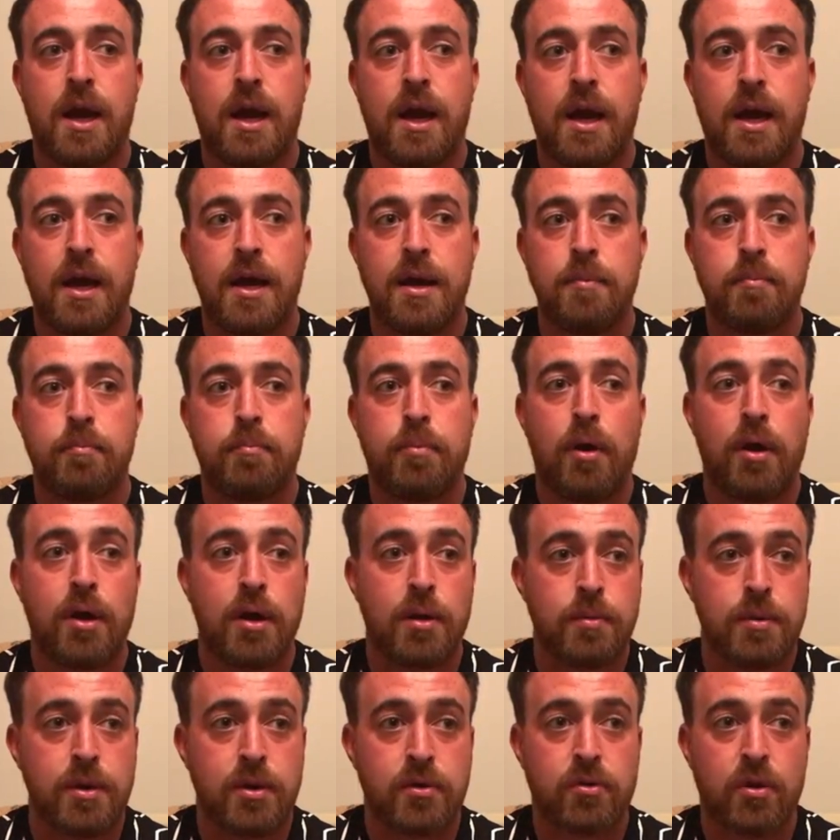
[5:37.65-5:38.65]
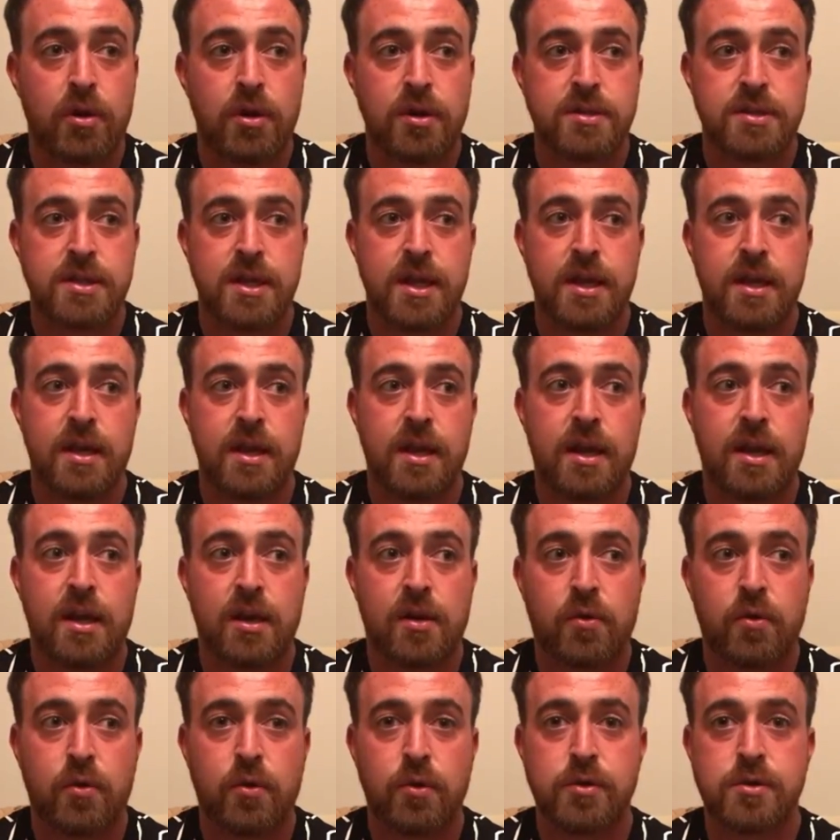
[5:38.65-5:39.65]
And ball had been crossed in,
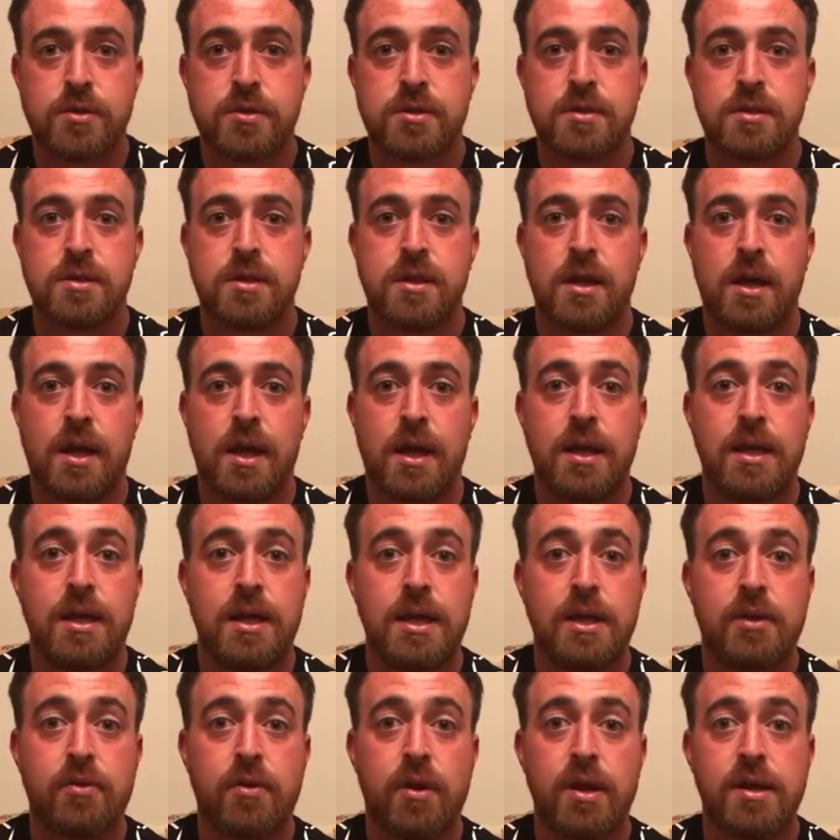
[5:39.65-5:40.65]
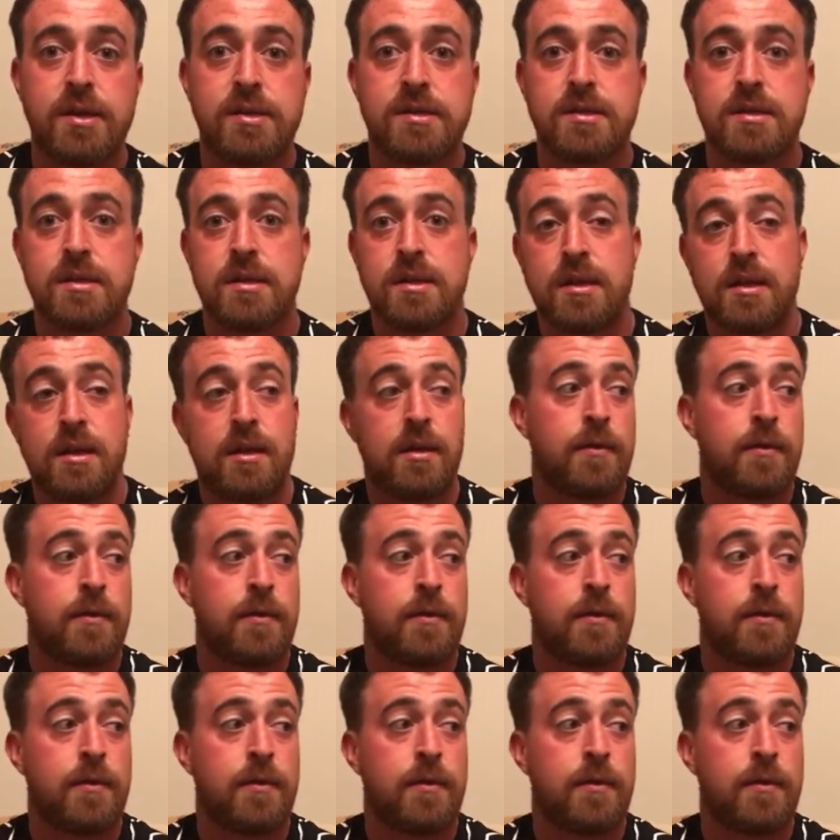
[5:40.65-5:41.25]
and of course uh, Lee Grace